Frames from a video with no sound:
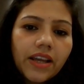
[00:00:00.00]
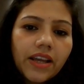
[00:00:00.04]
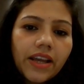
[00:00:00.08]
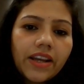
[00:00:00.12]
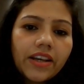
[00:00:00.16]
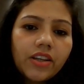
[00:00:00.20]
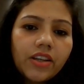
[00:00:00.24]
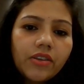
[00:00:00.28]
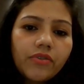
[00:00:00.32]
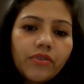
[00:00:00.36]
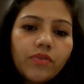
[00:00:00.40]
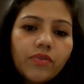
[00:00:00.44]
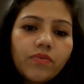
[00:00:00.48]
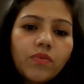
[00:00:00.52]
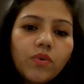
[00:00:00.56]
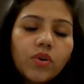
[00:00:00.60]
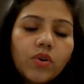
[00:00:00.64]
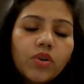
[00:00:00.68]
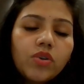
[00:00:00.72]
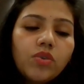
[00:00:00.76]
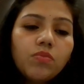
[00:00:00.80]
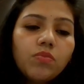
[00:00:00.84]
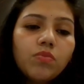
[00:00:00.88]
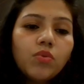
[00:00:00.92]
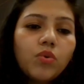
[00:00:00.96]
And if you
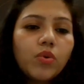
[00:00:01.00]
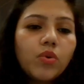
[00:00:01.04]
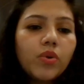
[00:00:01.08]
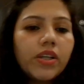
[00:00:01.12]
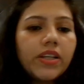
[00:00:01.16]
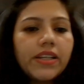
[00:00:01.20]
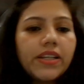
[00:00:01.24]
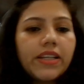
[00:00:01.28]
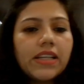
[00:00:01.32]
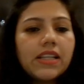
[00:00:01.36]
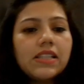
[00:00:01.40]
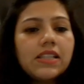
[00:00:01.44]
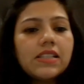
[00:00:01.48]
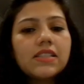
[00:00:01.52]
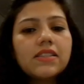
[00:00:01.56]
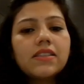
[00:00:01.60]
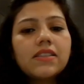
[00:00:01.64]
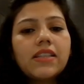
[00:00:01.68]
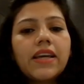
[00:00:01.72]
want to more details,